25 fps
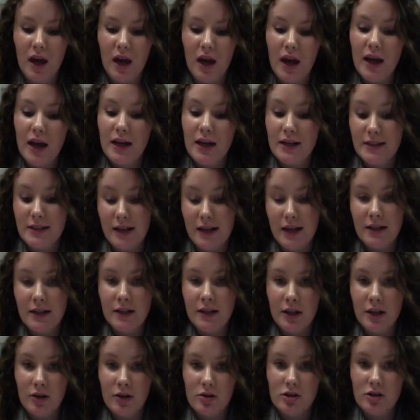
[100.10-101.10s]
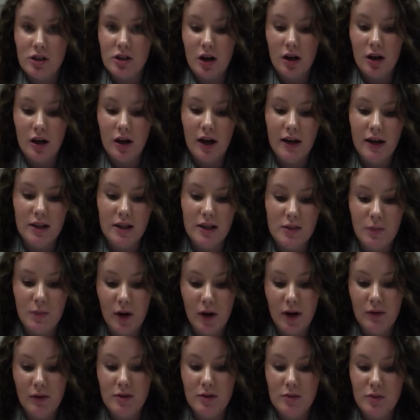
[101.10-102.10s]
He died in Ingersoll, and his
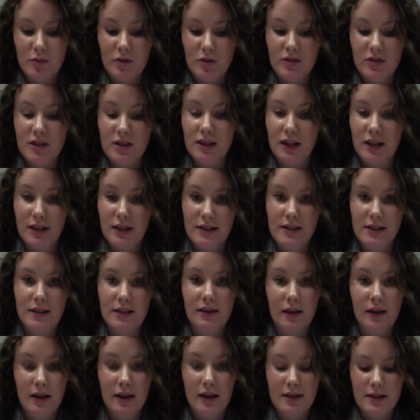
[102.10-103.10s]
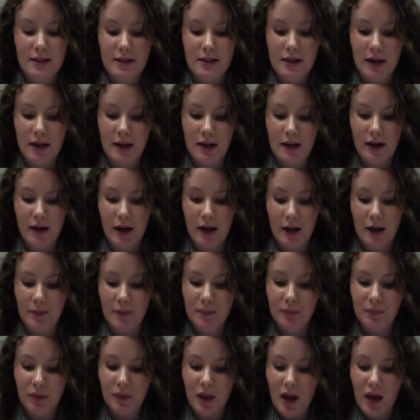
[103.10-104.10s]
body was moved to London in 1889.